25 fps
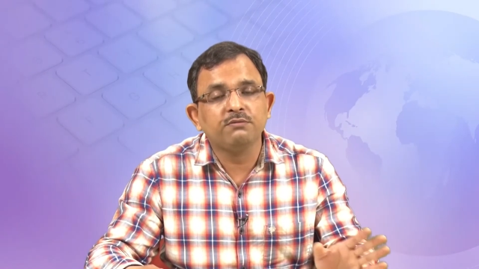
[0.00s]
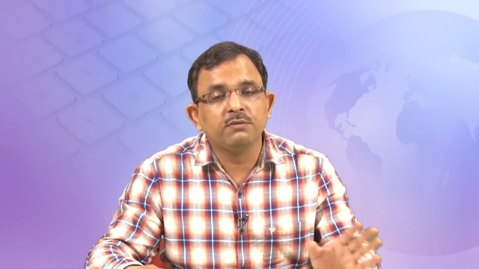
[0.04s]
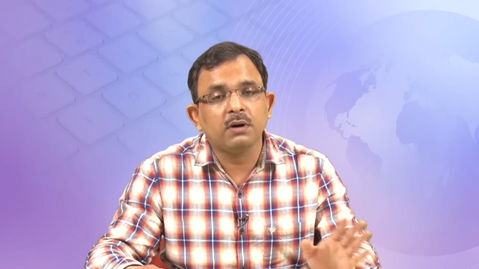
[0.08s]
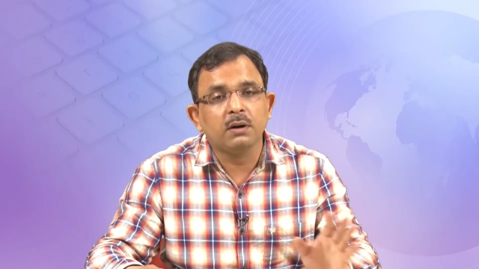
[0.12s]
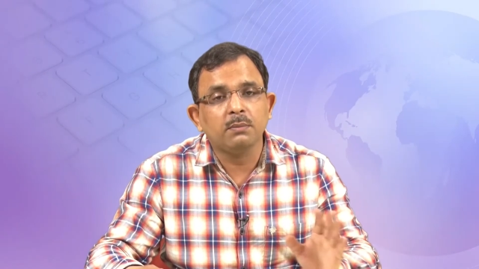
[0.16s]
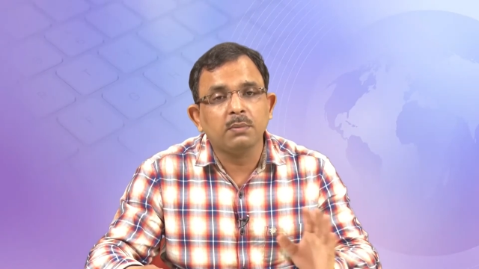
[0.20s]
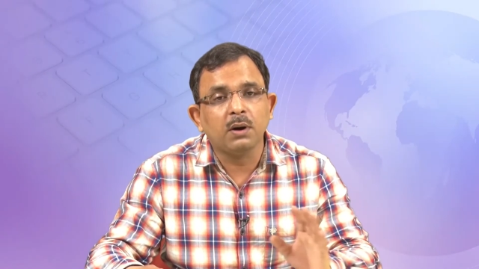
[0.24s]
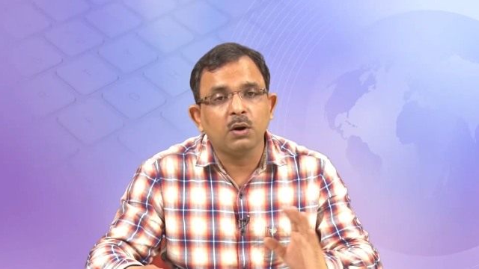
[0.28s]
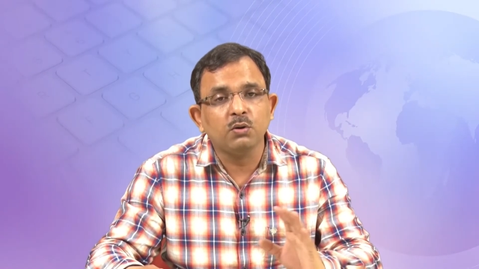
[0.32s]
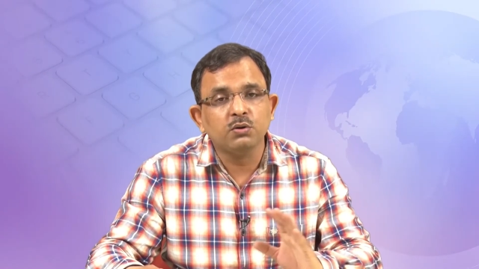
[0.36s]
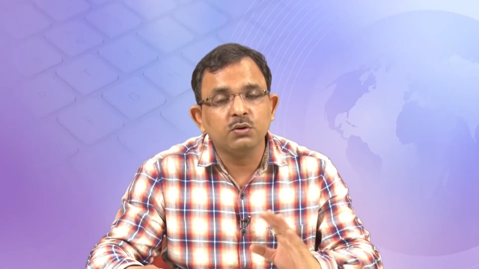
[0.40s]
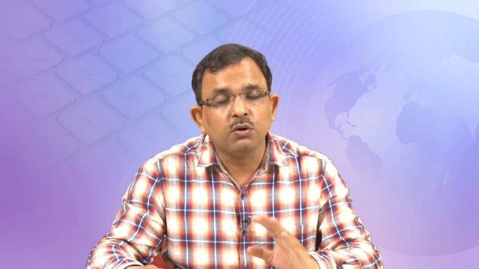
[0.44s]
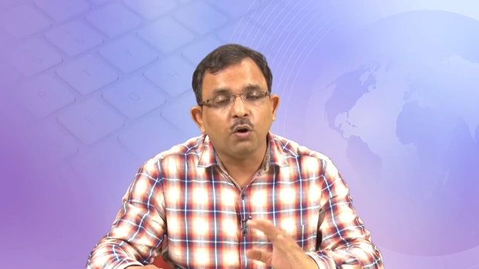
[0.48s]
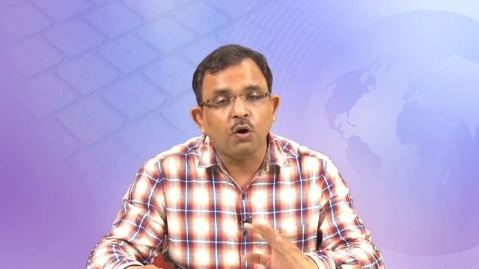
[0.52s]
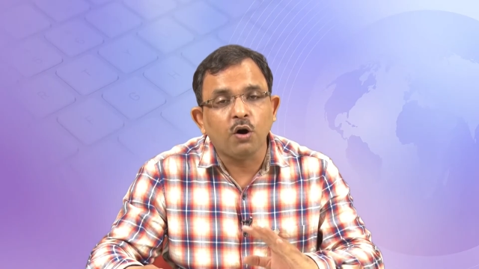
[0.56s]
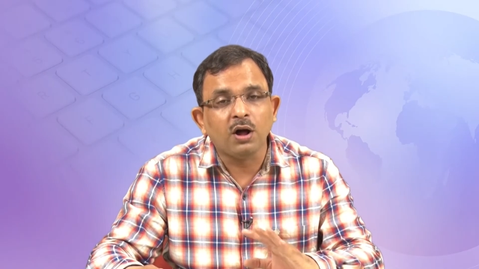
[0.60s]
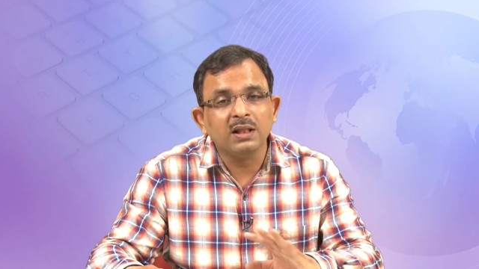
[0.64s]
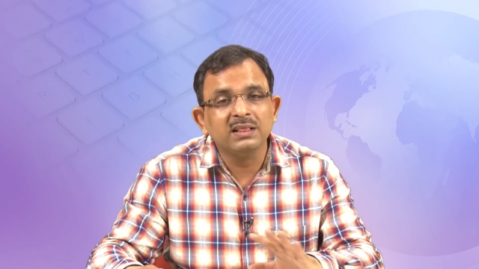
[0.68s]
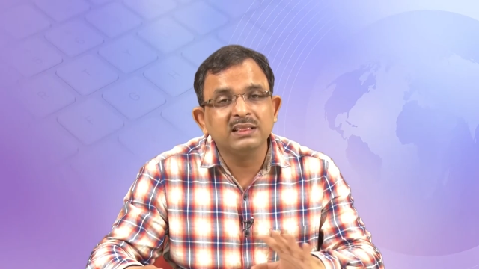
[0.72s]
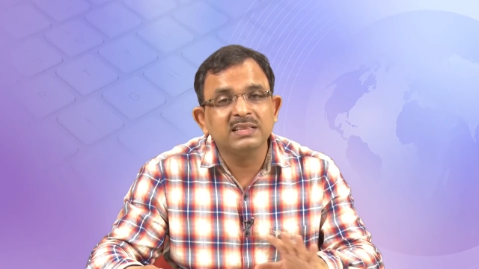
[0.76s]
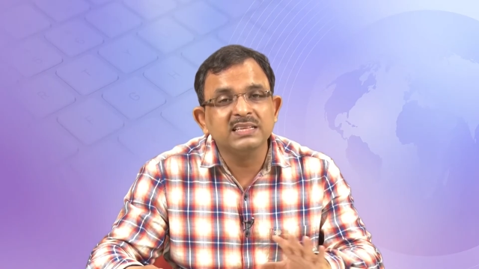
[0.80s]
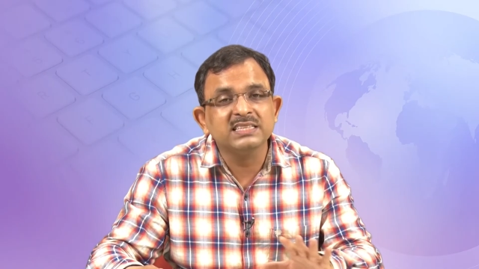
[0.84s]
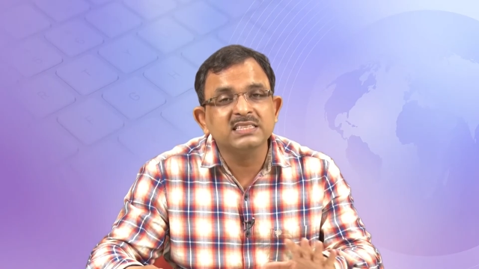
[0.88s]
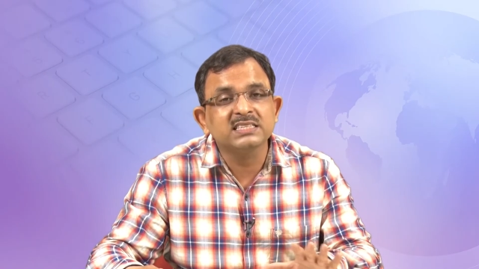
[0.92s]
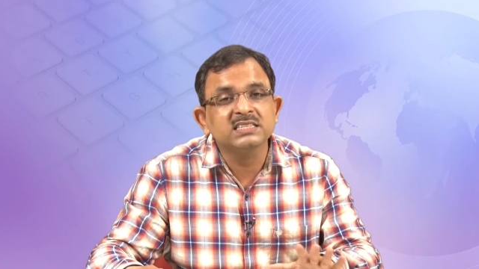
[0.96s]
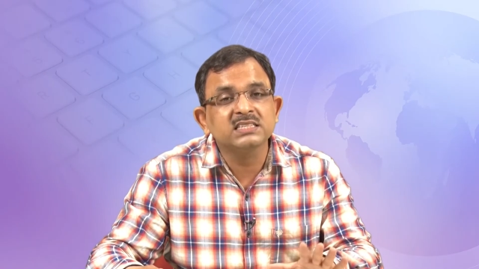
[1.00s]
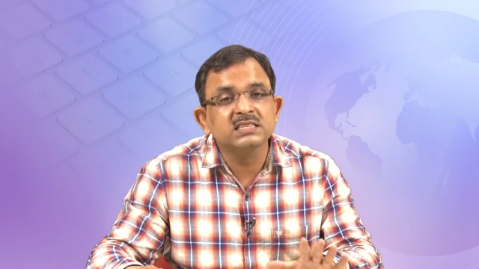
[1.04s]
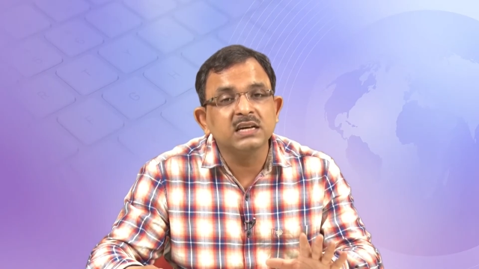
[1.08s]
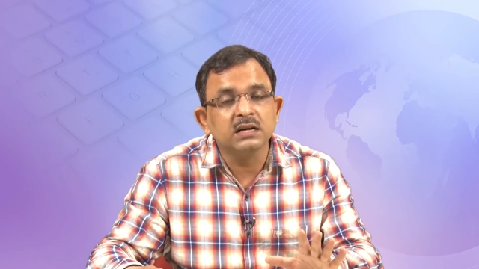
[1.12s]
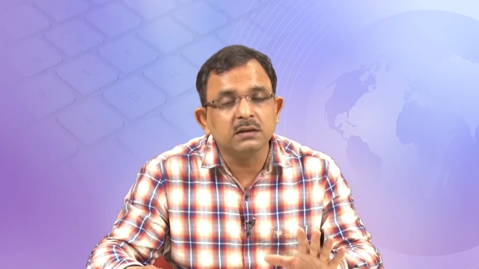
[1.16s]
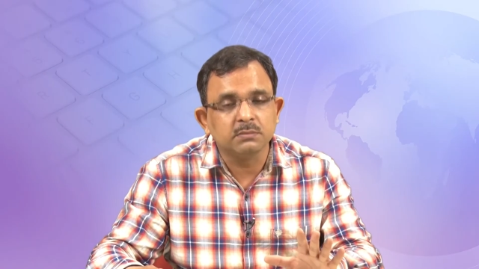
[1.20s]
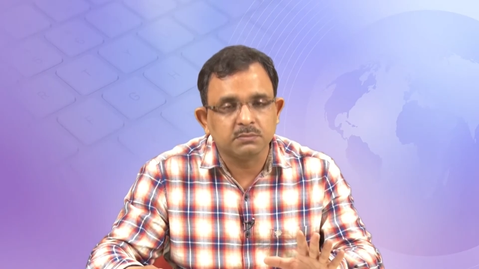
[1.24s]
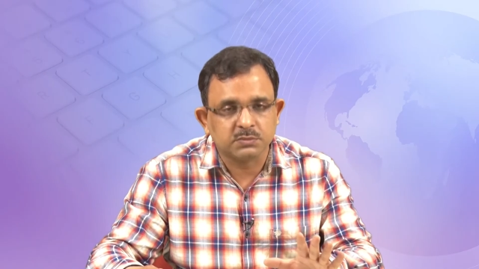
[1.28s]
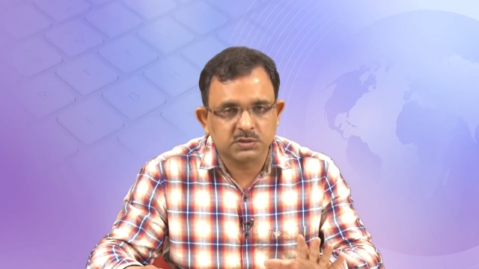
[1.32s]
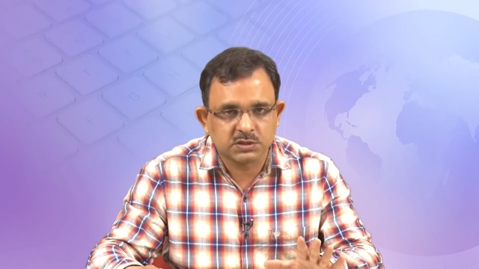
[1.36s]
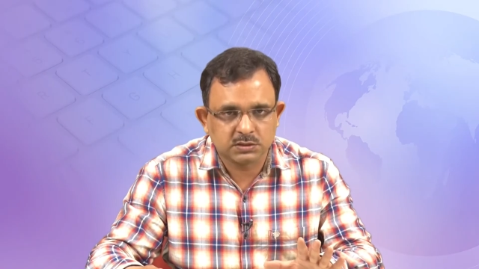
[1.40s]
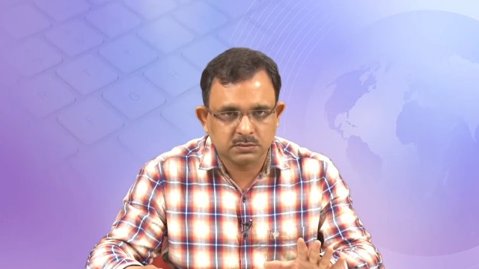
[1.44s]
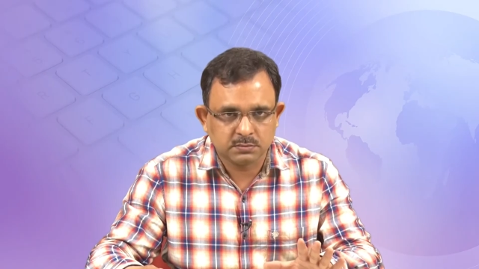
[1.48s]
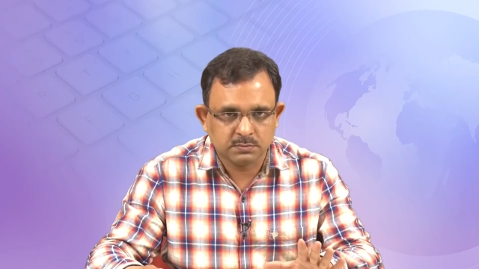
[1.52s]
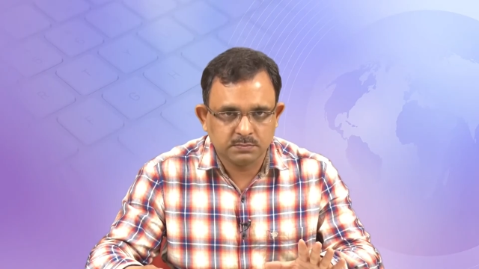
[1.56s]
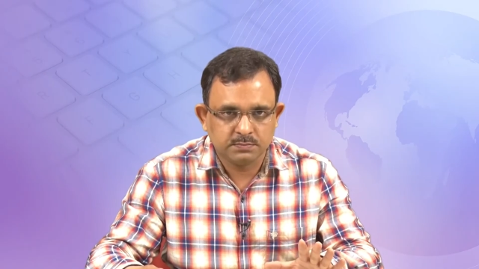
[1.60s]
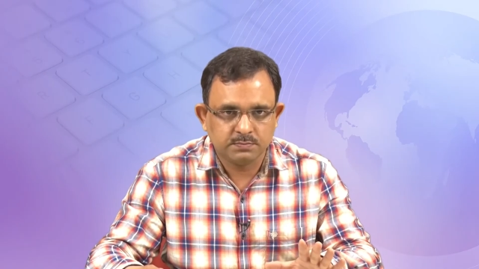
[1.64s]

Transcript: about all these terms.